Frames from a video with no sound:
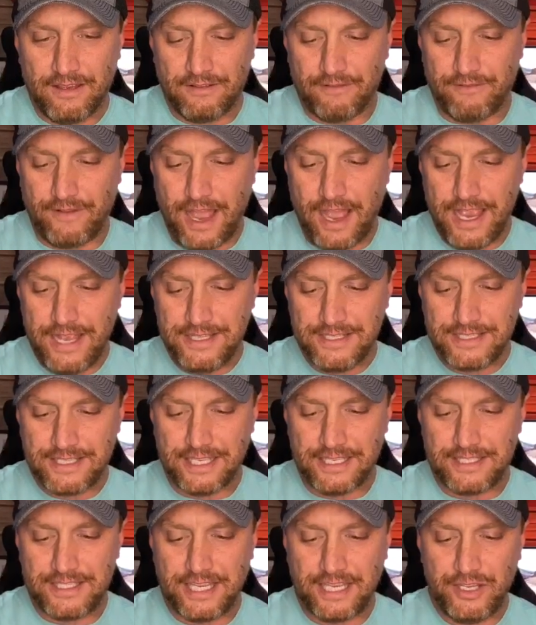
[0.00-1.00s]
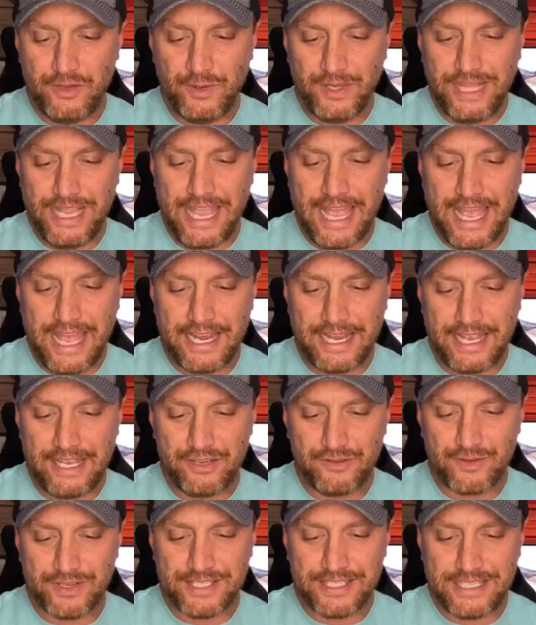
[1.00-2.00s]
Vines continually had
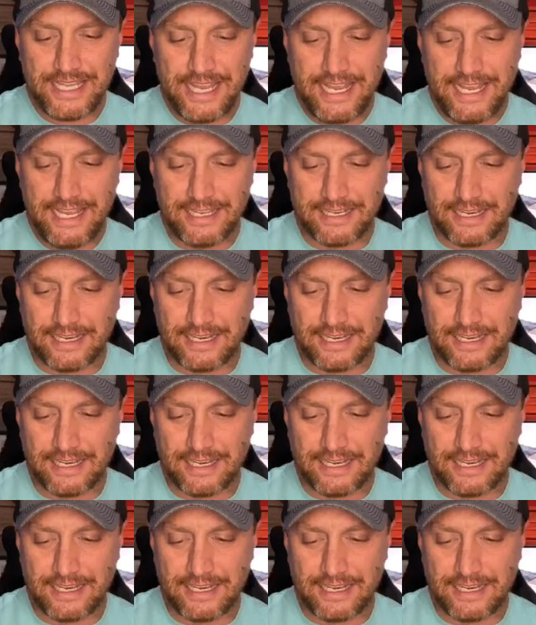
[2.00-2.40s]
interesting